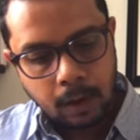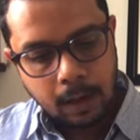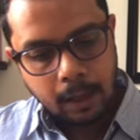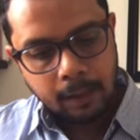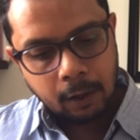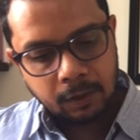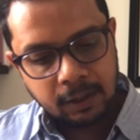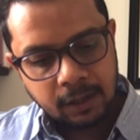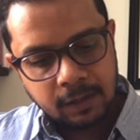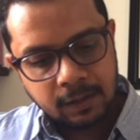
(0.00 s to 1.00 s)
Now
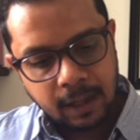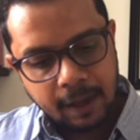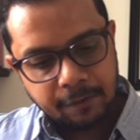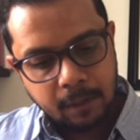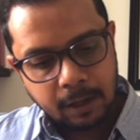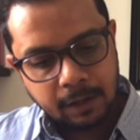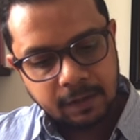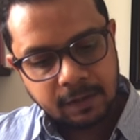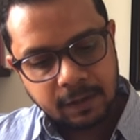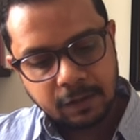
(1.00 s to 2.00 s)
these live market
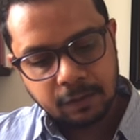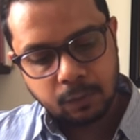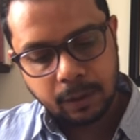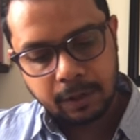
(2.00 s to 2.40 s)
sessions